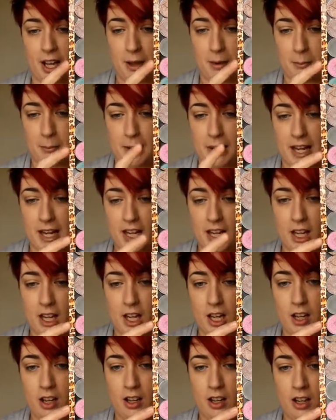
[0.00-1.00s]

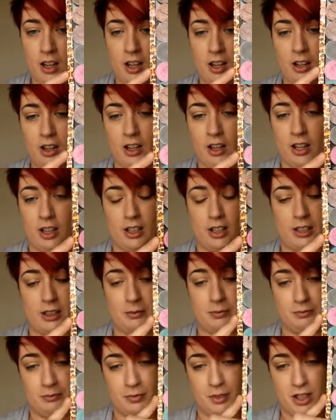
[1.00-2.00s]
pink.
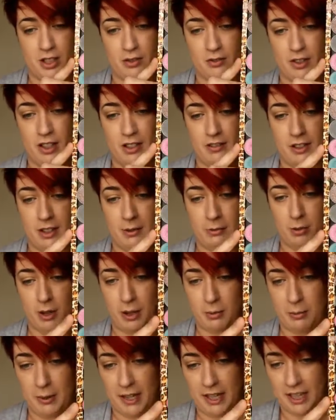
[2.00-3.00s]
It's a really
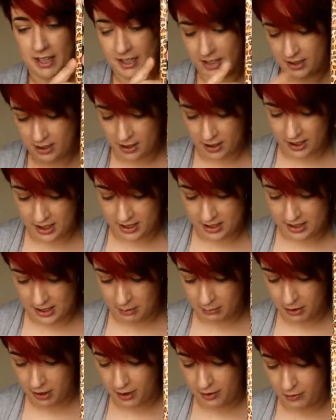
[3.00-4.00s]
bright pink, and it's got that
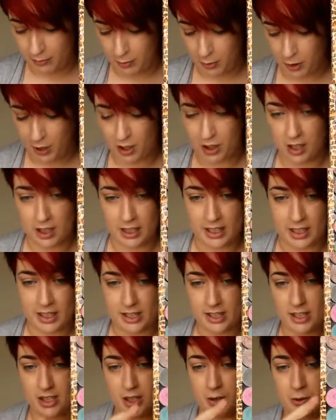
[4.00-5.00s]
same kind of
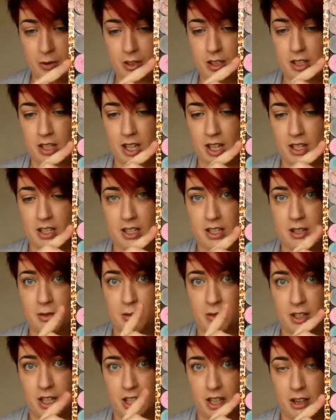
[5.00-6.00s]
pearliness to it as the
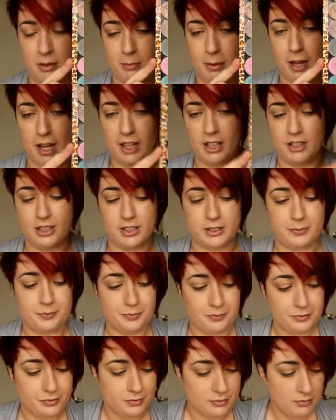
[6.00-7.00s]
one in the palette.
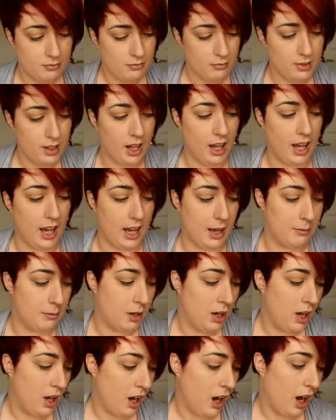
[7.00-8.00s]

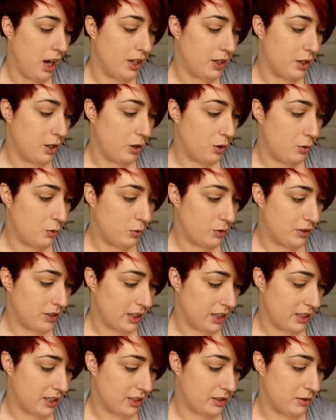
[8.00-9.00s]
I know
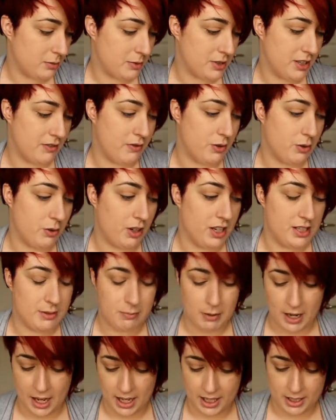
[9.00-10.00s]
that number 7 do a nice
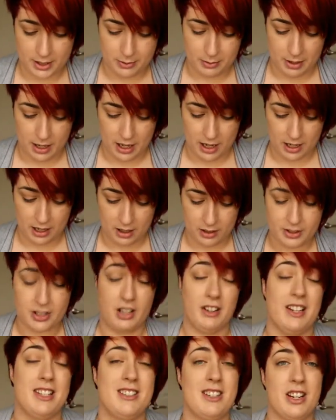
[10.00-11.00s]
black as well.
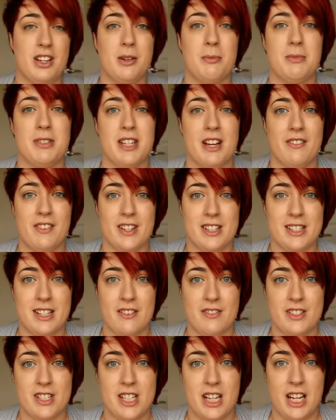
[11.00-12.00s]
Sorry, it's not number 7, it's
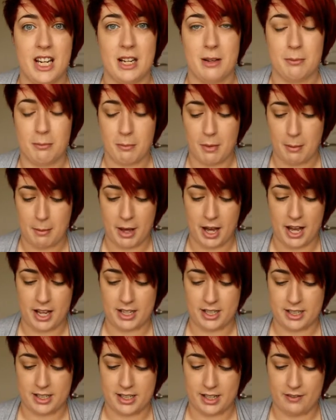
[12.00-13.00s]
17. My bad,
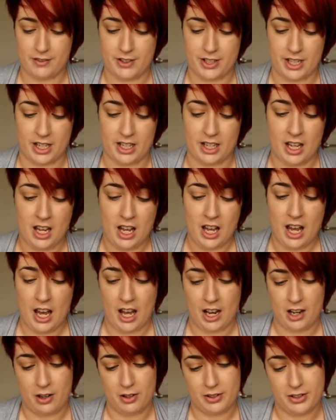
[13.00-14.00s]
it's 17.
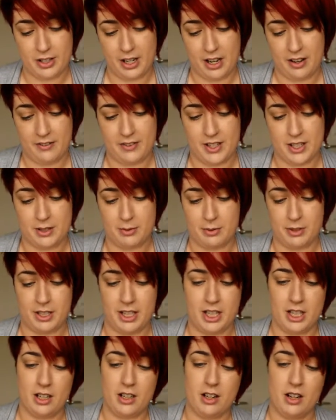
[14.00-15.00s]
And I also have this one
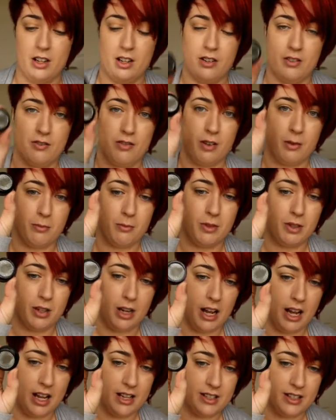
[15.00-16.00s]
here from
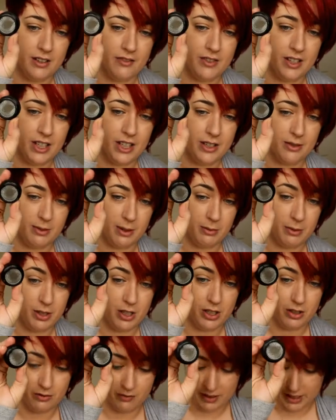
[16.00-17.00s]
17 as well, which
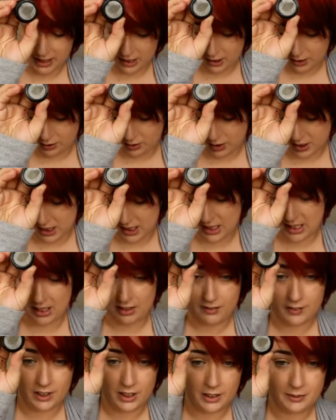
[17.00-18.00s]
is a really good
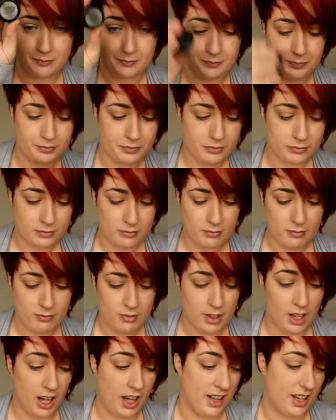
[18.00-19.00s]
silver.
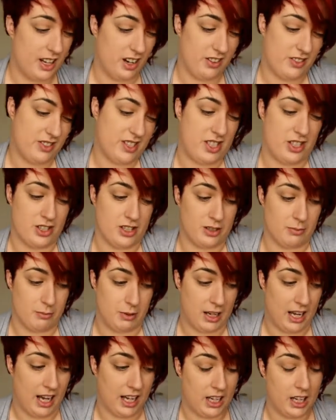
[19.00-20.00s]
And then obviously just a
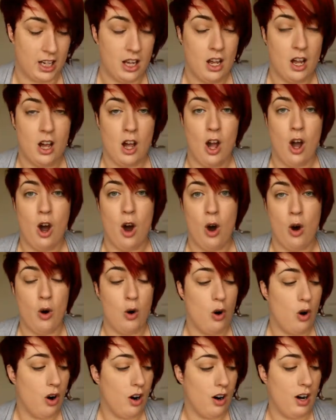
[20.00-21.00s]
black.
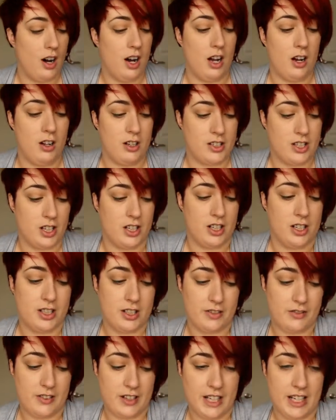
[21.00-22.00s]
Or
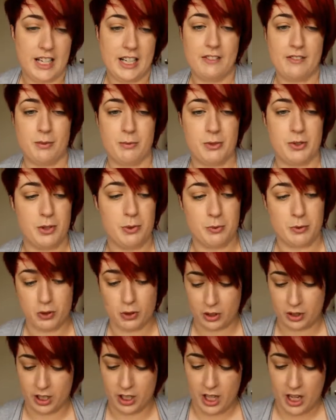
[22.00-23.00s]
alternatively, from
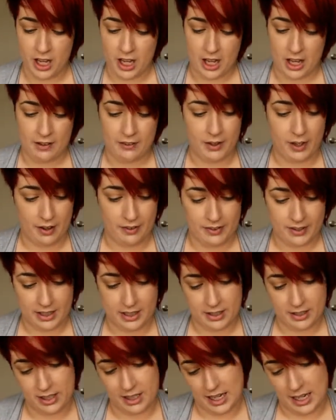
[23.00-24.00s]
Superdrug, if you have the
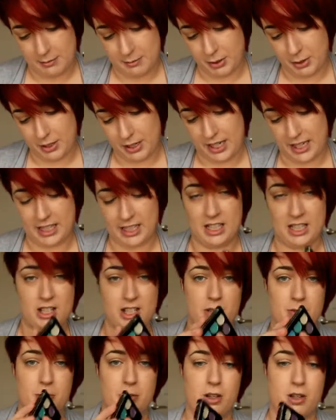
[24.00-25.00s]
MUA
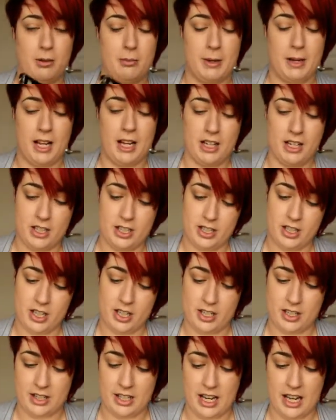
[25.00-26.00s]
Glitterball palette,
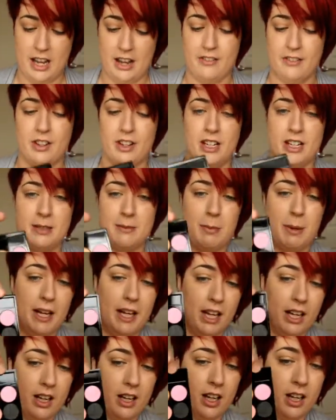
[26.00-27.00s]
they have a nice
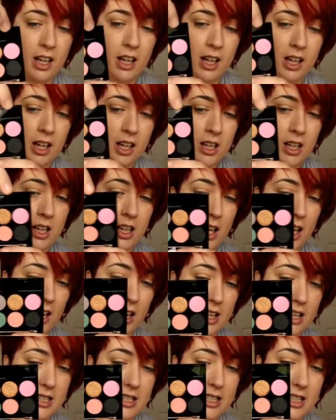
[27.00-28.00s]
pink, a
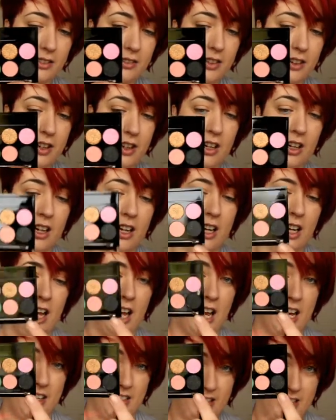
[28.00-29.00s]
nice silver,
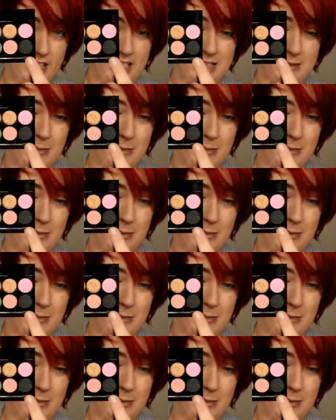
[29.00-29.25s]
and a nice